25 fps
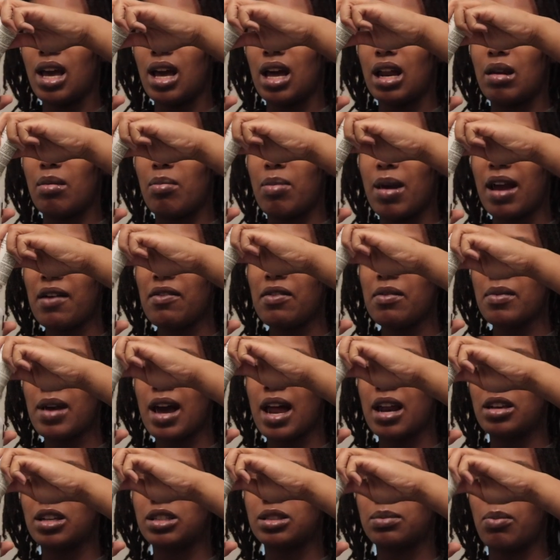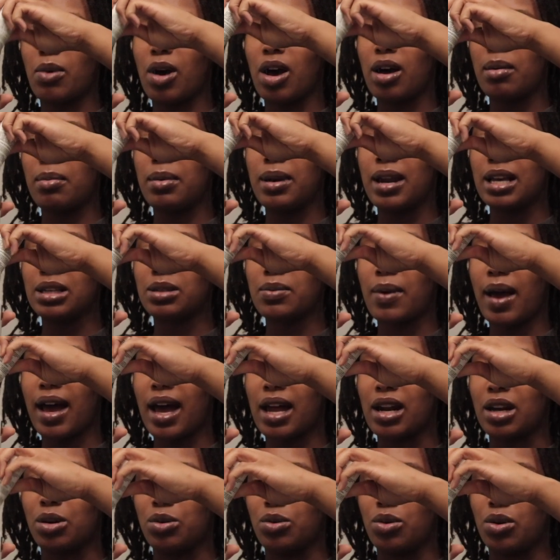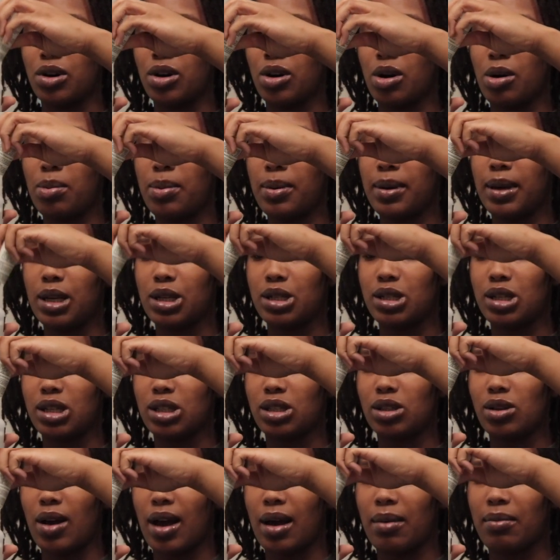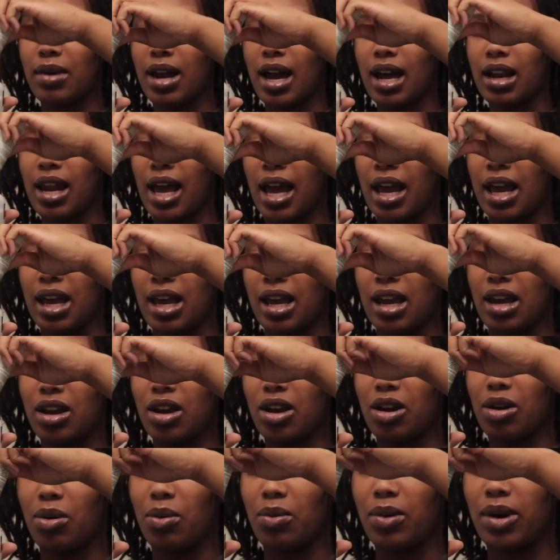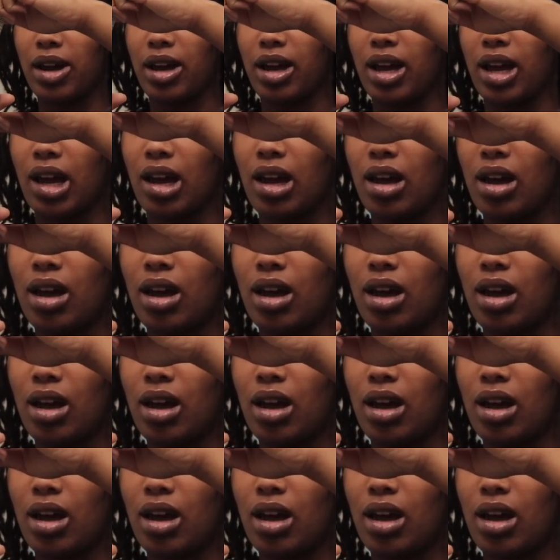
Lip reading: the bathroom kind of small, but that's why I got the door open just so I'm not like in here with